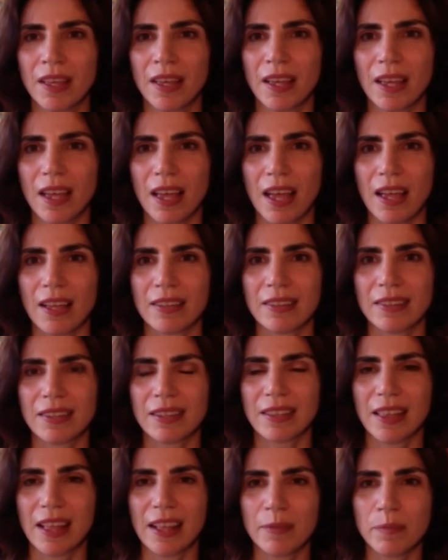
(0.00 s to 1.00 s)
And
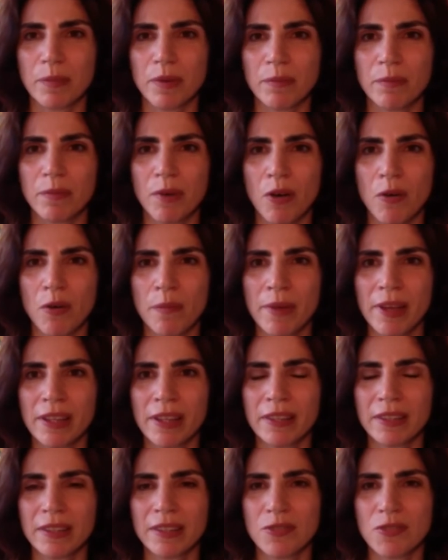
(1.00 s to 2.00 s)
at that
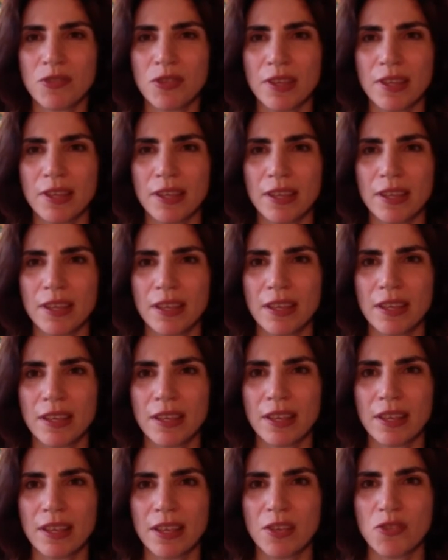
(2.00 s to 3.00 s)
moment, she
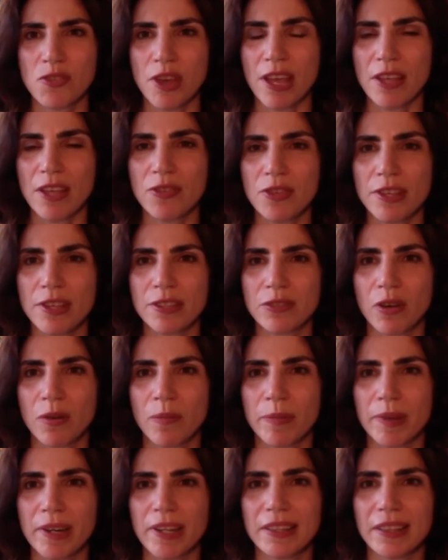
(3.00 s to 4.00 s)
changes
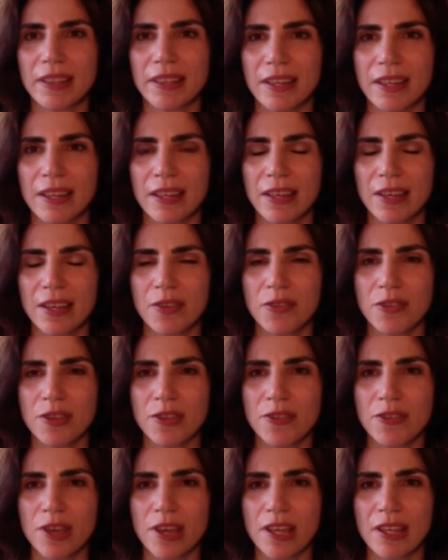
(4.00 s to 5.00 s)
completely.
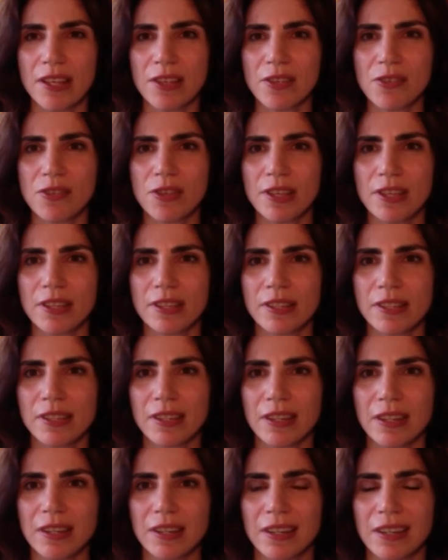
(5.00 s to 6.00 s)
She changes
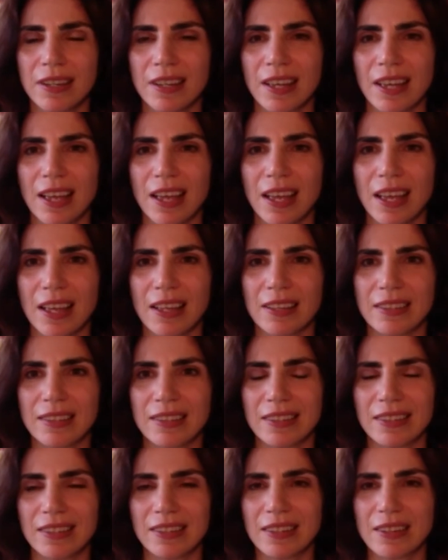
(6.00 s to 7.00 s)

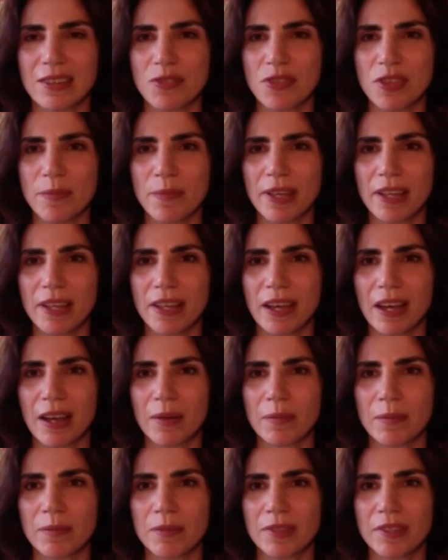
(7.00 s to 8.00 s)
and she
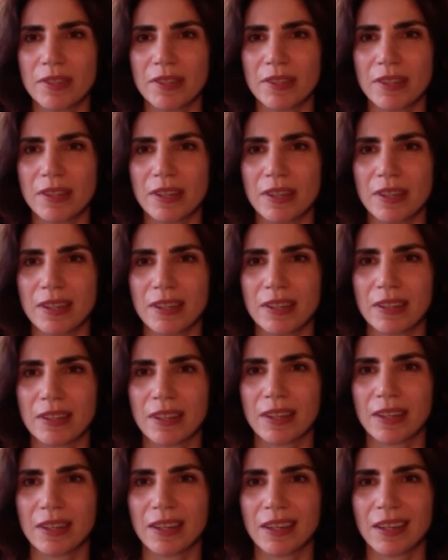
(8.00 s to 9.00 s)
becomes
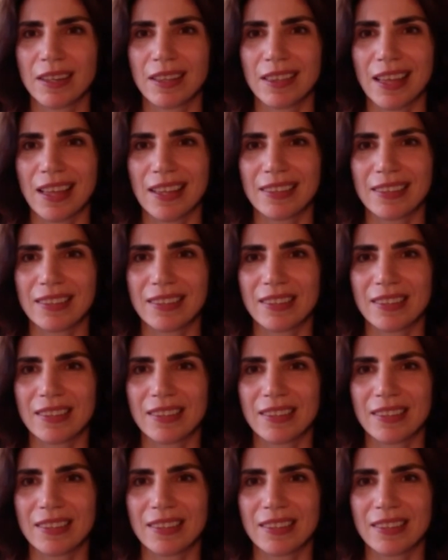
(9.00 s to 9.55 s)
that